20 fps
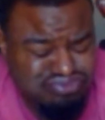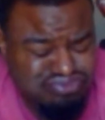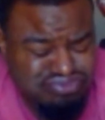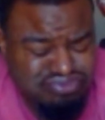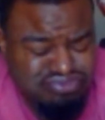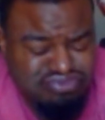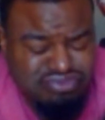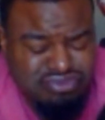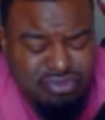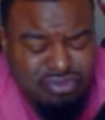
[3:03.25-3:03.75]

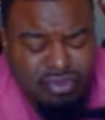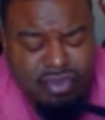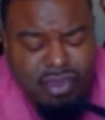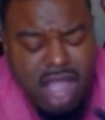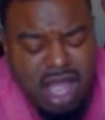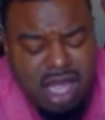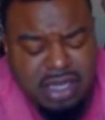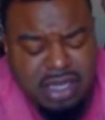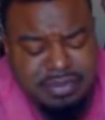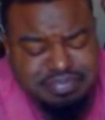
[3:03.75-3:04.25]

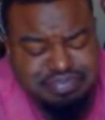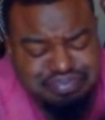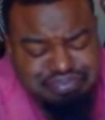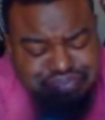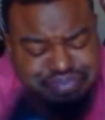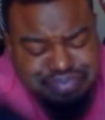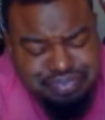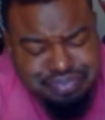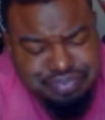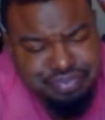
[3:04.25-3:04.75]

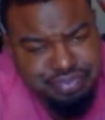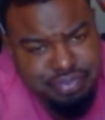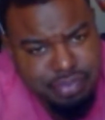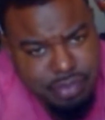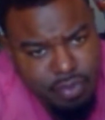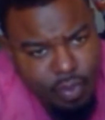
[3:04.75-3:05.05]
[no speech]